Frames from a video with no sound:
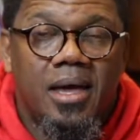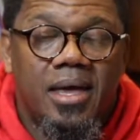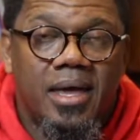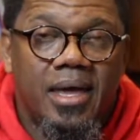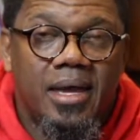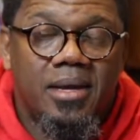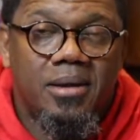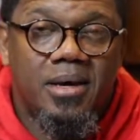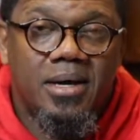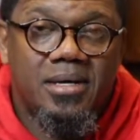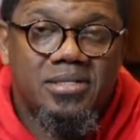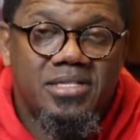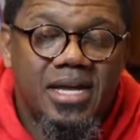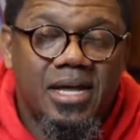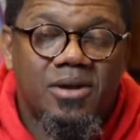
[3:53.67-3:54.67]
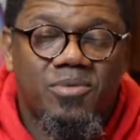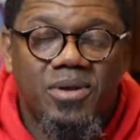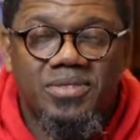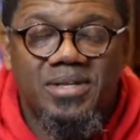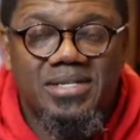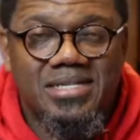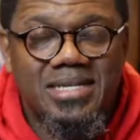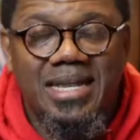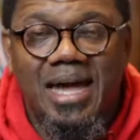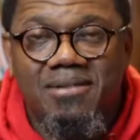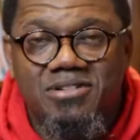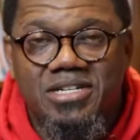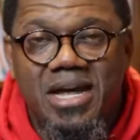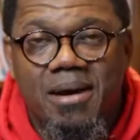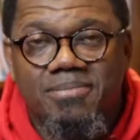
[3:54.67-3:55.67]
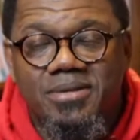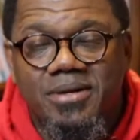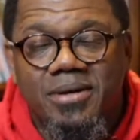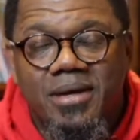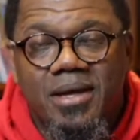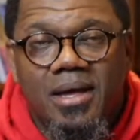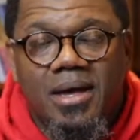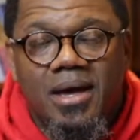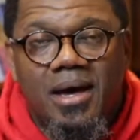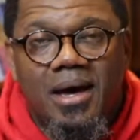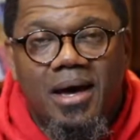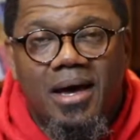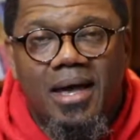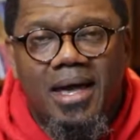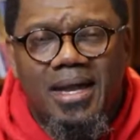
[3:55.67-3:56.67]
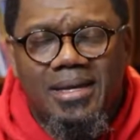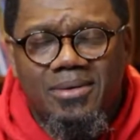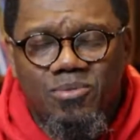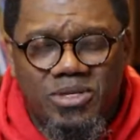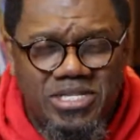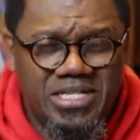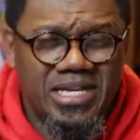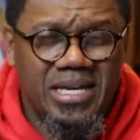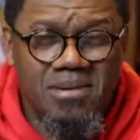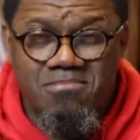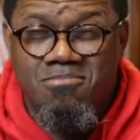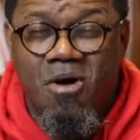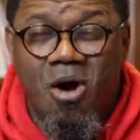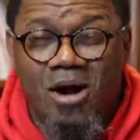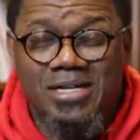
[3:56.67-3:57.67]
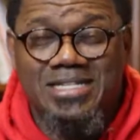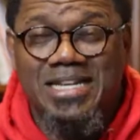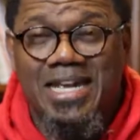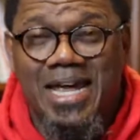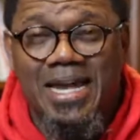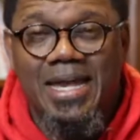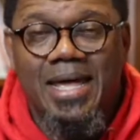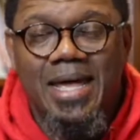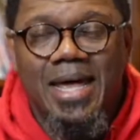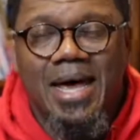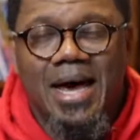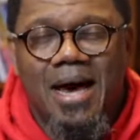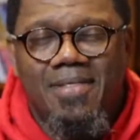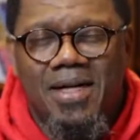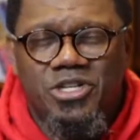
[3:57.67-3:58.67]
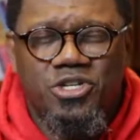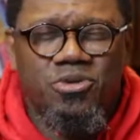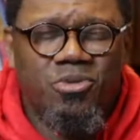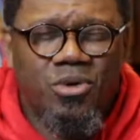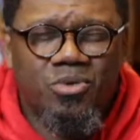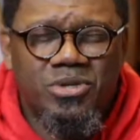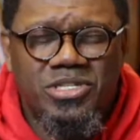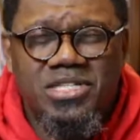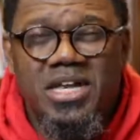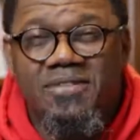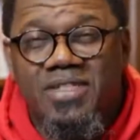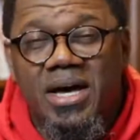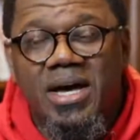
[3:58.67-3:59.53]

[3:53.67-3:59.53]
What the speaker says: in 2 Corinthians, the 9th chapter, and we see it in Mark 10, that you will receive the